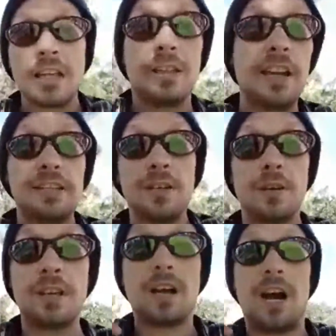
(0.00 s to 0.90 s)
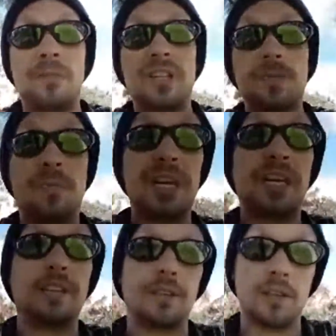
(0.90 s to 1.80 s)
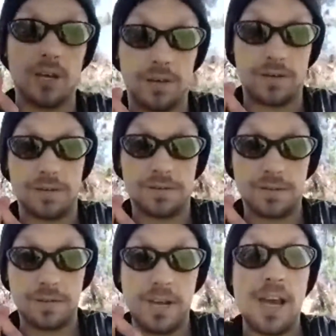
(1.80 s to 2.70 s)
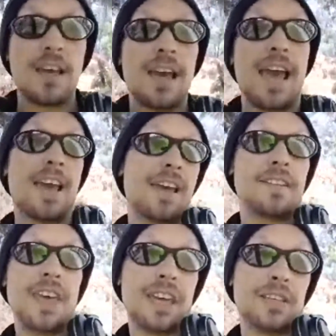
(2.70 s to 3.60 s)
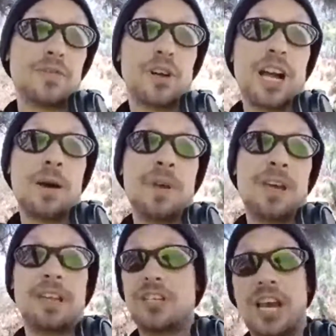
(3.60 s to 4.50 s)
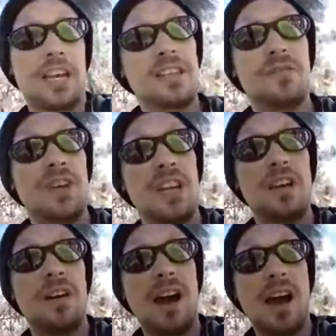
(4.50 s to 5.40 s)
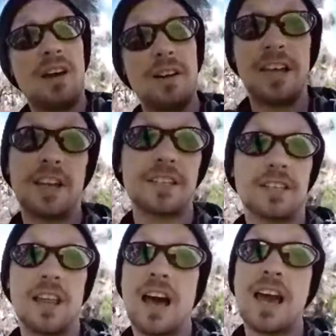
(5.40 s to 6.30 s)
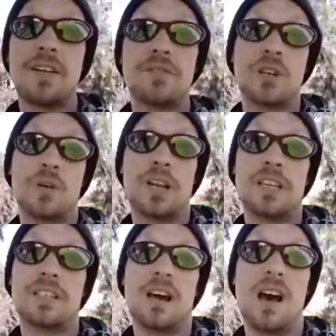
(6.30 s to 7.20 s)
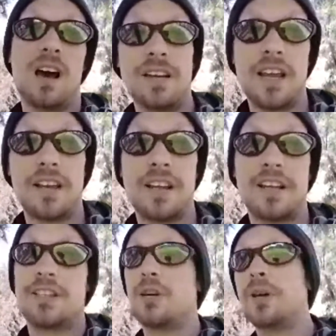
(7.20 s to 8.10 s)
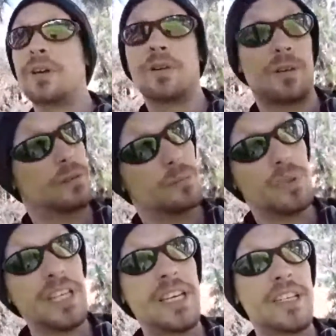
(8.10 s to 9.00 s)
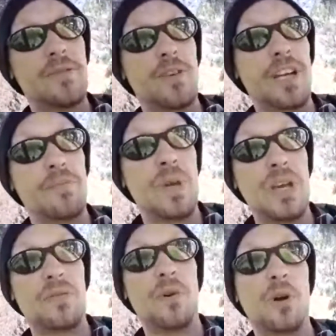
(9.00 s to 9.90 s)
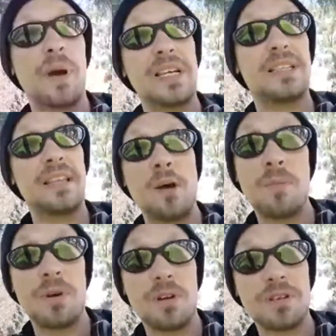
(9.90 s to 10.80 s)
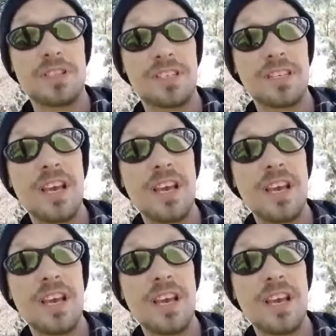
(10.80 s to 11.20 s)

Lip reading: Let us know in the comments below. And thanks for coming, checking this video out. It is alive, so it is unedited, so please forgive me for my stumbles